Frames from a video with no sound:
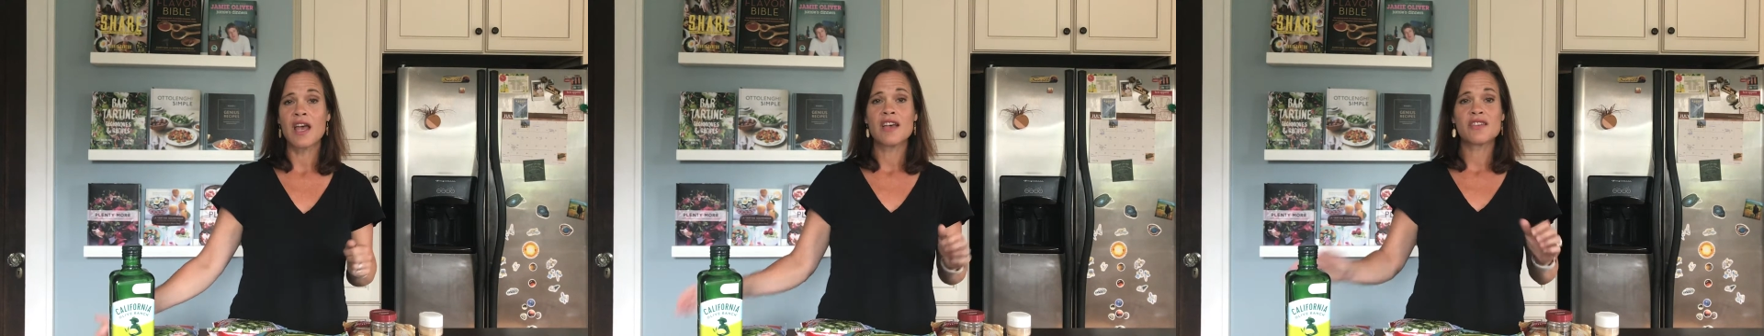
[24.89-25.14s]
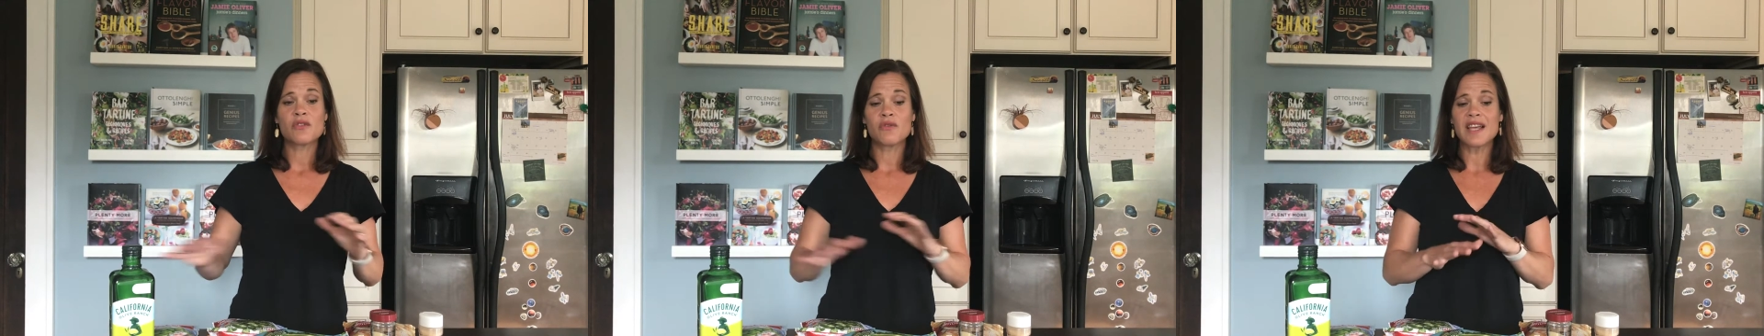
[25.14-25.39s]

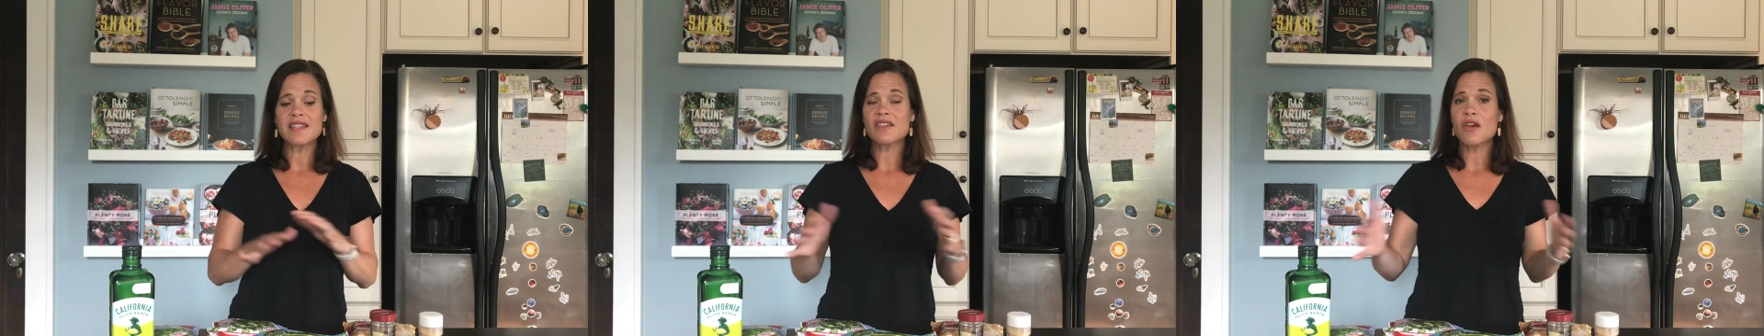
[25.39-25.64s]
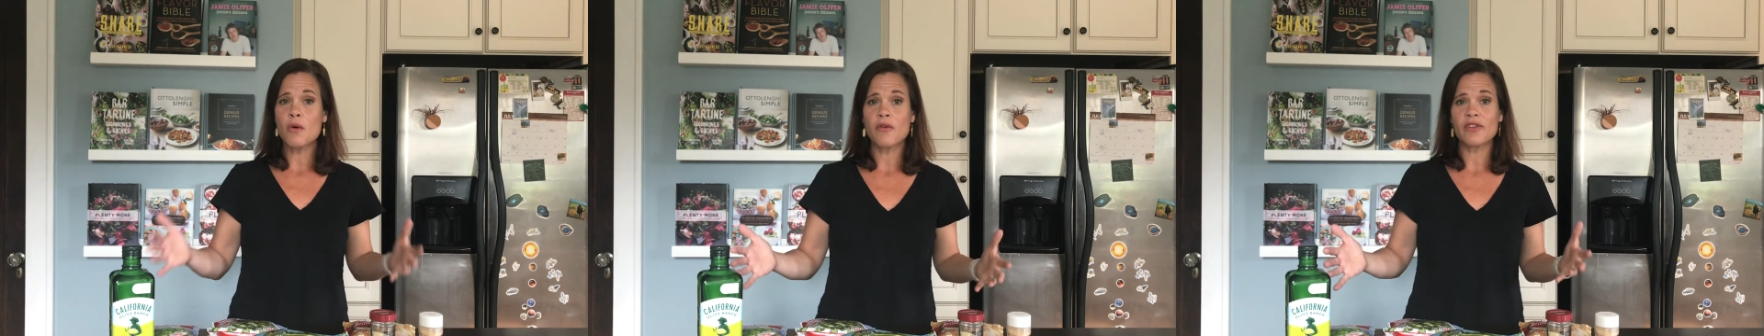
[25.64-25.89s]
So let's
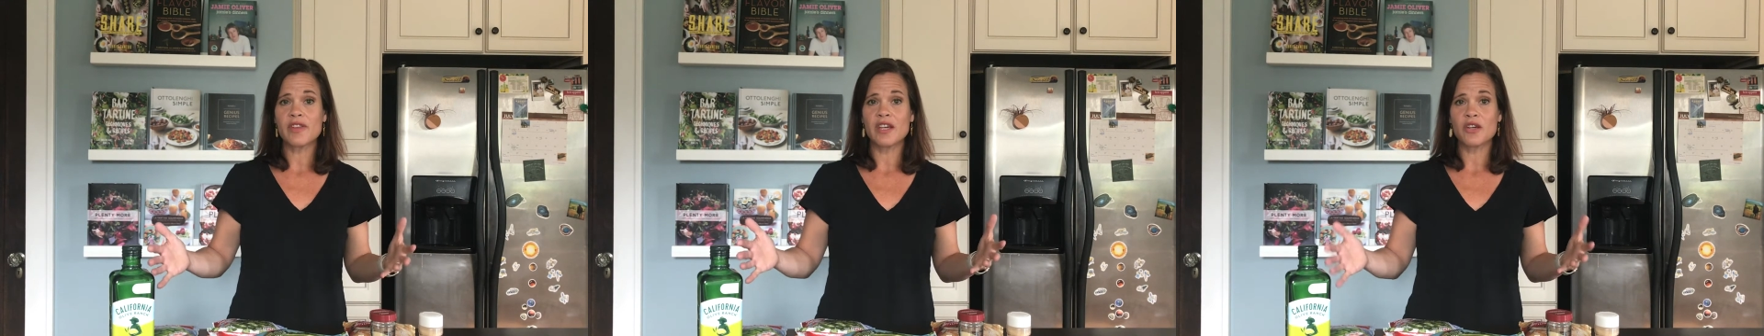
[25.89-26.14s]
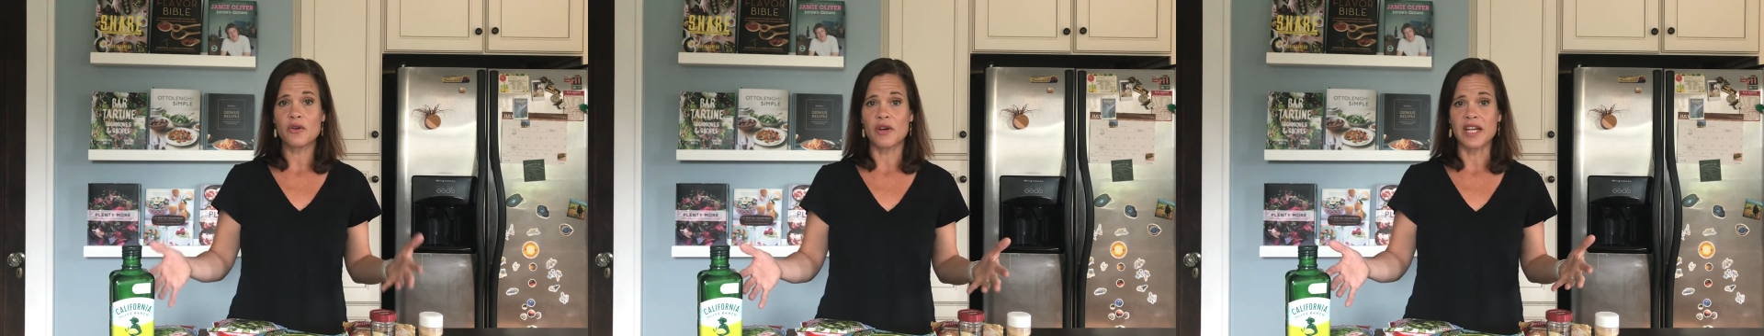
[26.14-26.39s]
go over the
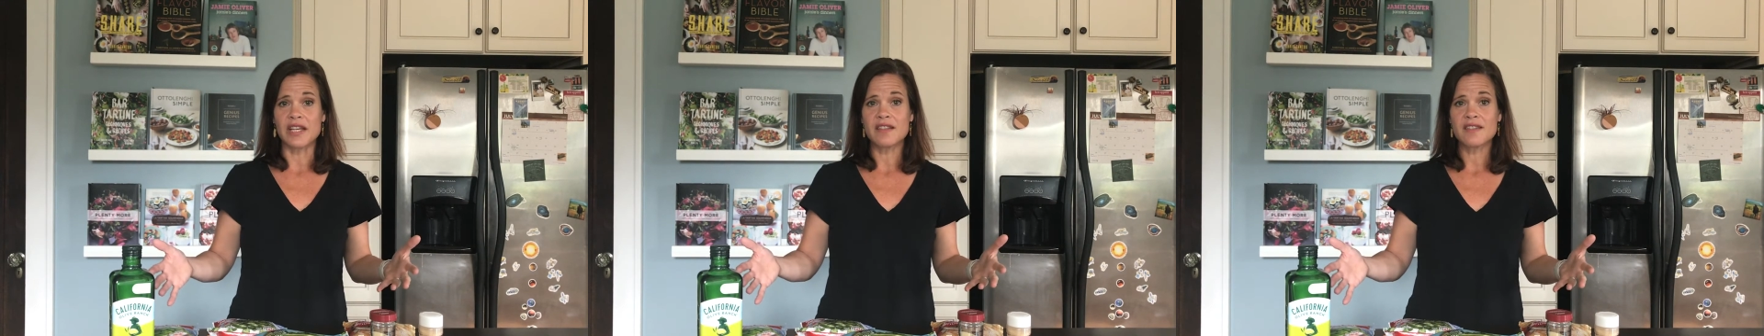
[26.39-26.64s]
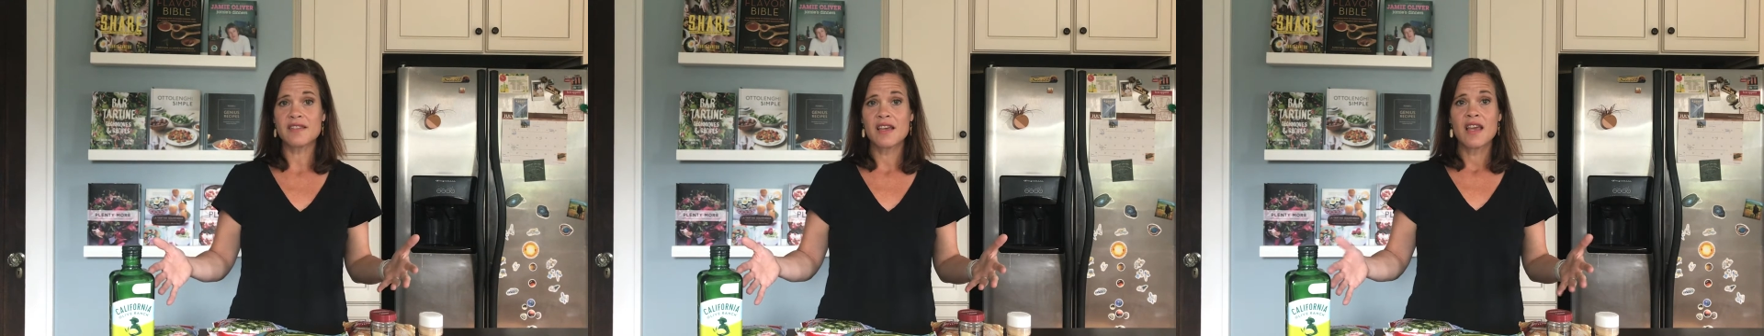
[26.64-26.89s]

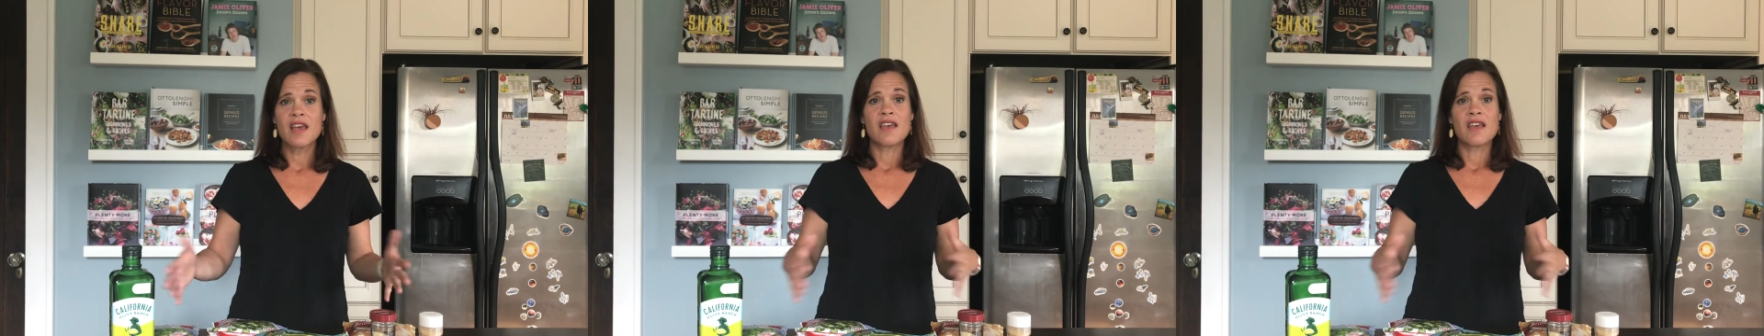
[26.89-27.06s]
ingredients.